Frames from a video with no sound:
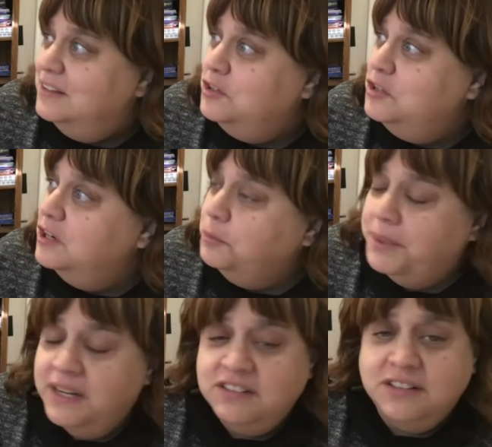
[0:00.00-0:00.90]
No,
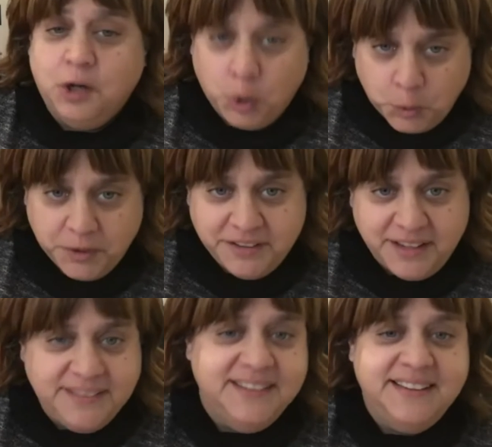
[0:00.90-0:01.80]
but it's cold
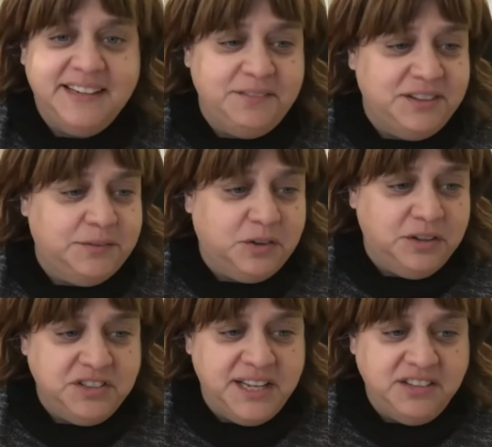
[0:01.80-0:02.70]
and the leaves have
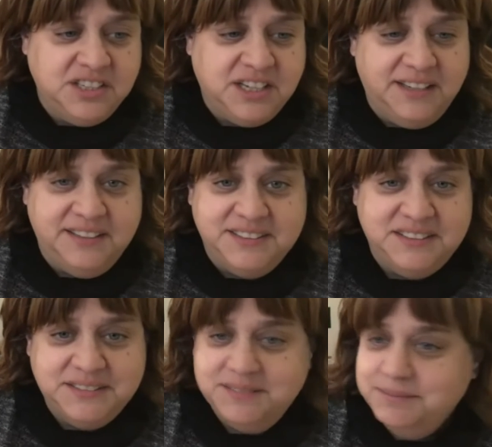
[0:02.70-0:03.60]
all changed
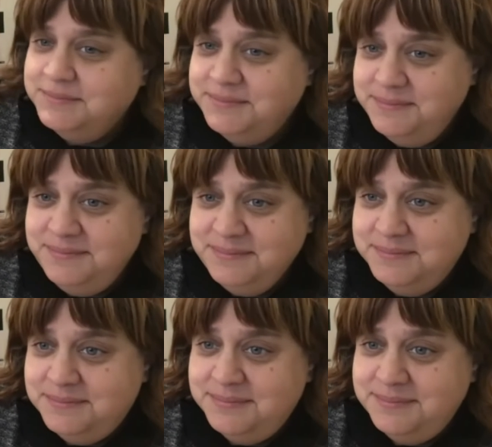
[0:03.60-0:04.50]
colors.
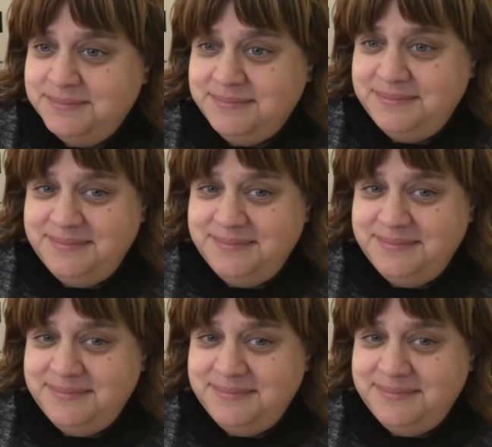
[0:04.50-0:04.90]
Cool.